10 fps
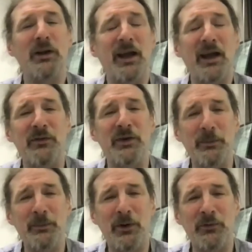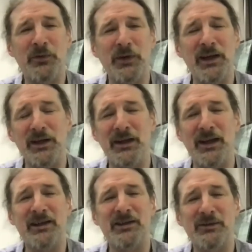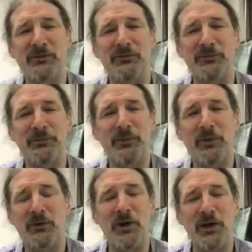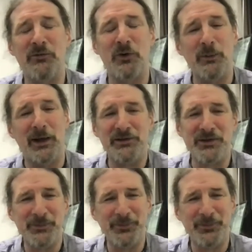have them hopefully in the next three to four months.